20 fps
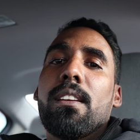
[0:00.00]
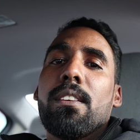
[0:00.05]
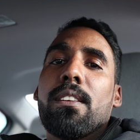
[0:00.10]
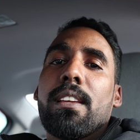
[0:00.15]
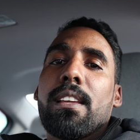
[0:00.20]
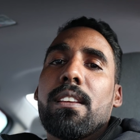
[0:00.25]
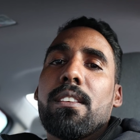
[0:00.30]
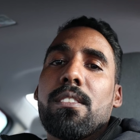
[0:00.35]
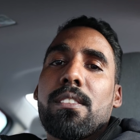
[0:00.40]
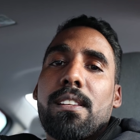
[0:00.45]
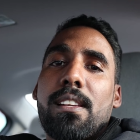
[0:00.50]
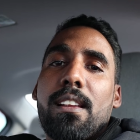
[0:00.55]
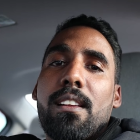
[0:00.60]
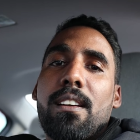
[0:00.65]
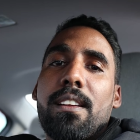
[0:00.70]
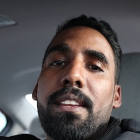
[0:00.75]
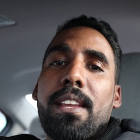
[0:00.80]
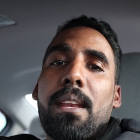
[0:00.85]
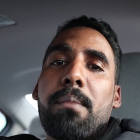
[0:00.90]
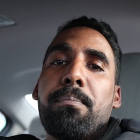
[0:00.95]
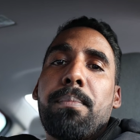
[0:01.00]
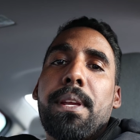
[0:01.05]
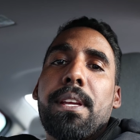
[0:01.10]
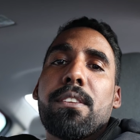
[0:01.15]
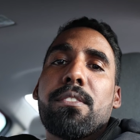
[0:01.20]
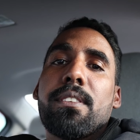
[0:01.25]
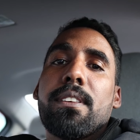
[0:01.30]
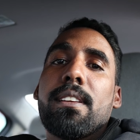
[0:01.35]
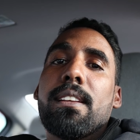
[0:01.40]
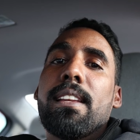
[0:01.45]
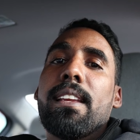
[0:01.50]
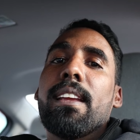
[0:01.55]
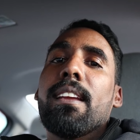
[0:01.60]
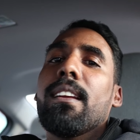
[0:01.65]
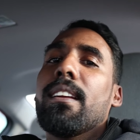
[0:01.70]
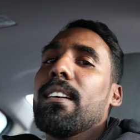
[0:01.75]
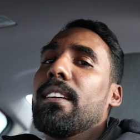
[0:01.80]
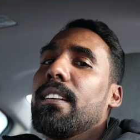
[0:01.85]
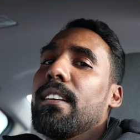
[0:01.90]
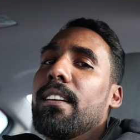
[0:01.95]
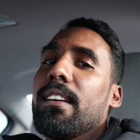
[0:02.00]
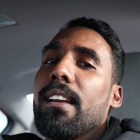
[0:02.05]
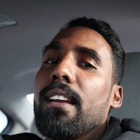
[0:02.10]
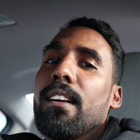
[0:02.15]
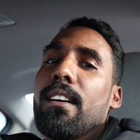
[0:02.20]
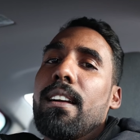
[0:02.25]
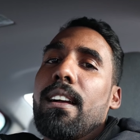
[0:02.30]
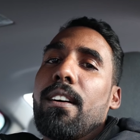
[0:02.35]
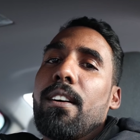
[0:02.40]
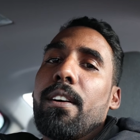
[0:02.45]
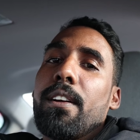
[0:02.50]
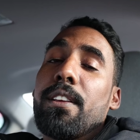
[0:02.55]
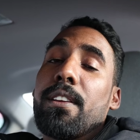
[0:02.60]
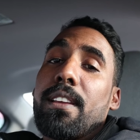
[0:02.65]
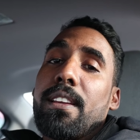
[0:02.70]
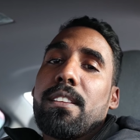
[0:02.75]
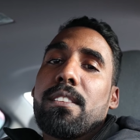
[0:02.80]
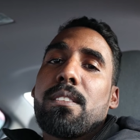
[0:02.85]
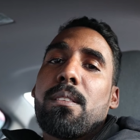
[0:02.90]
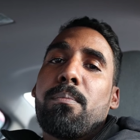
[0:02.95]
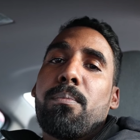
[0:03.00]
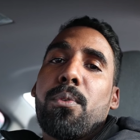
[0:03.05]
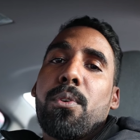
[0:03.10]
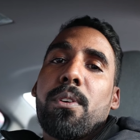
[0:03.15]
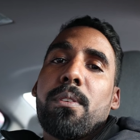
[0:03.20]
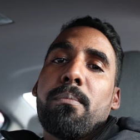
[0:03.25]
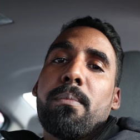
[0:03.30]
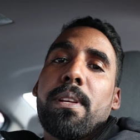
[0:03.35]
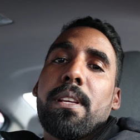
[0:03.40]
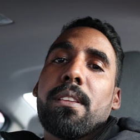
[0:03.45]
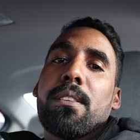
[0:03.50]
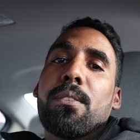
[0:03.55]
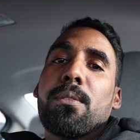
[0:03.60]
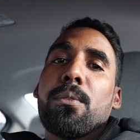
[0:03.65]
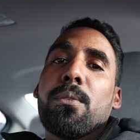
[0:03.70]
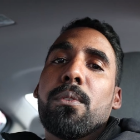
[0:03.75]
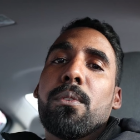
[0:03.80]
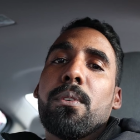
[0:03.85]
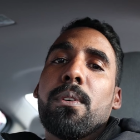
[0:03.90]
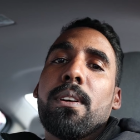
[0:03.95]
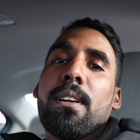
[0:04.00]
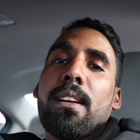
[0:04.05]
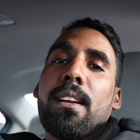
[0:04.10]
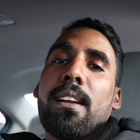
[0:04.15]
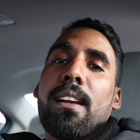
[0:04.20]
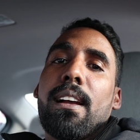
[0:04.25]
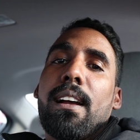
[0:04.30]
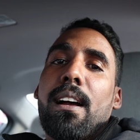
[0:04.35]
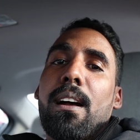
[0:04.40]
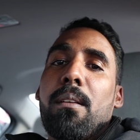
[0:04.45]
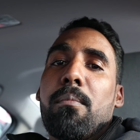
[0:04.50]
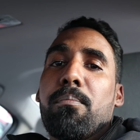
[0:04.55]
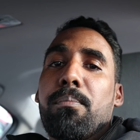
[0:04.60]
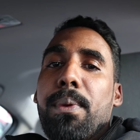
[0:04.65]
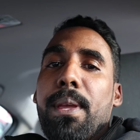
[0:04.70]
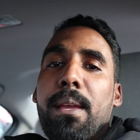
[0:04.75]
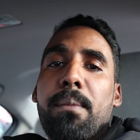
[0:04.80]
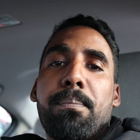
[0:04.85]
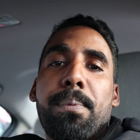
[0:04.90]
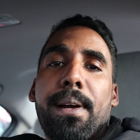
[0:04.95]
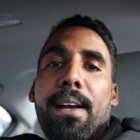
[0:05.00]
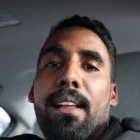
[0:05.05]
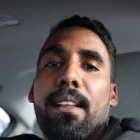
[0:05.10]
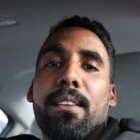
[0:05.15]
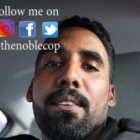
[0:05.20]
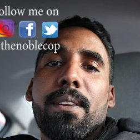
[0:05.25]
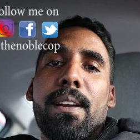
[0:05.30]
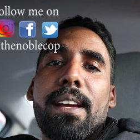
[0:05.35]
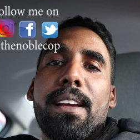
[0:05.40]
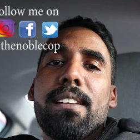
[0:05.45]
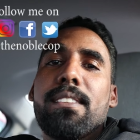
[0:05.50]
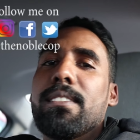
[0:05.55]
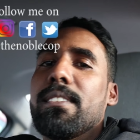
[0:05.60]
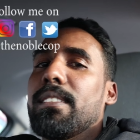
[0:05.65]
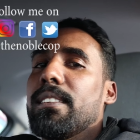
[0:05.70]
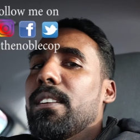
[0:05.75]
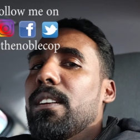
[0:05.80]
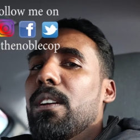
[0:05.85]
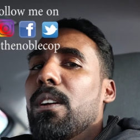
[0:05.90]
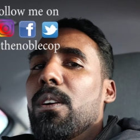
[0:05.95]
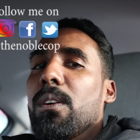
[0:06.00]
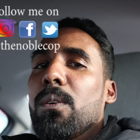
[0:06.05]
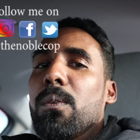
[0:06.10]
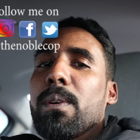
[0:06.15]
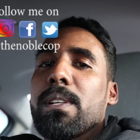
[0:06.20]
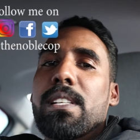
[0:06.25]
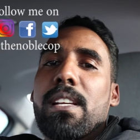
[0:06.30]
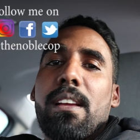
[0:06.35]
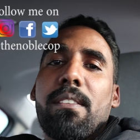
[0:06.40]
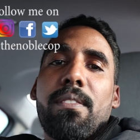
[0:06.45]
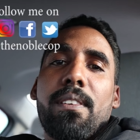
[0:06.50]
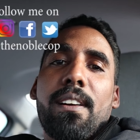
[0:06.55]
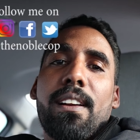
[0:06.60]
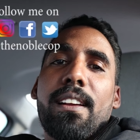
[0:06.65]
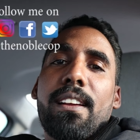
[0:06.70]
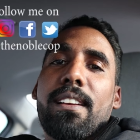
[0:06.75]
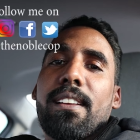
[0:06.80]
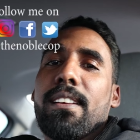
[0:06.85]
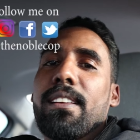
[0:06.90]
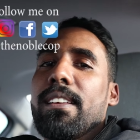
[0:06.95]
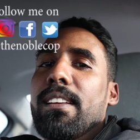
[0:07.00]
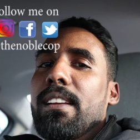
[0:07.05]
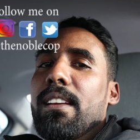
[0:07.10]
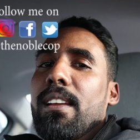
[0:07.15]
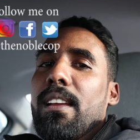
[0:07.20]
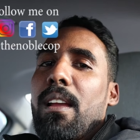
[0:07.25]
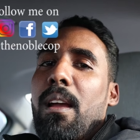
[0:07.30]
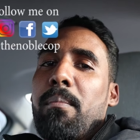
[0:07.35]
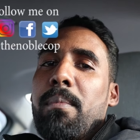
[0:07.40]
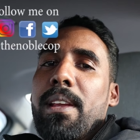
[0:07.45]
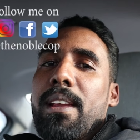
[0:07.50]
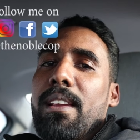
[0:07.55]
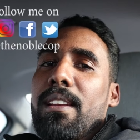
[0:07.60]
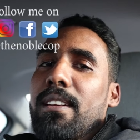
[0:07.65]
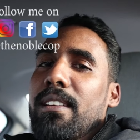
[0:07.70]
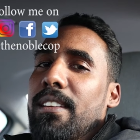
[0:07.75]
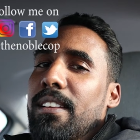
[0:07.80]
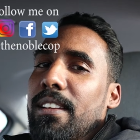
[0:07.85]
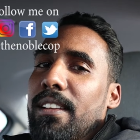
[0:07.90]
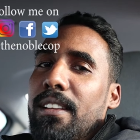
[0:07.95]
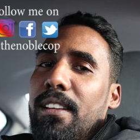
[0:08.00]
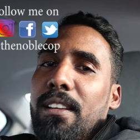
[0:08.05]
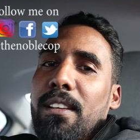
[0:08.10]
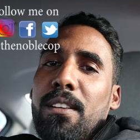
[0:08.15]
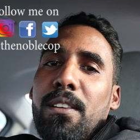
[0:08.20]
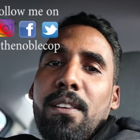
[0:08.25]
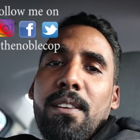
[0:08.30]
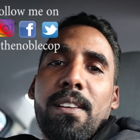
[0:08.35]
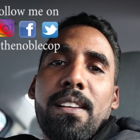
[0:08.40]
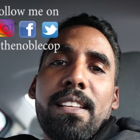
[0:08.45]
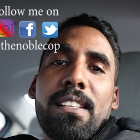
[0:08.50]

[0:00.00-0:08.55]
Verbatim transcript: you can just click on that patreon link or you can support me through um, paypal right whichever i mean you know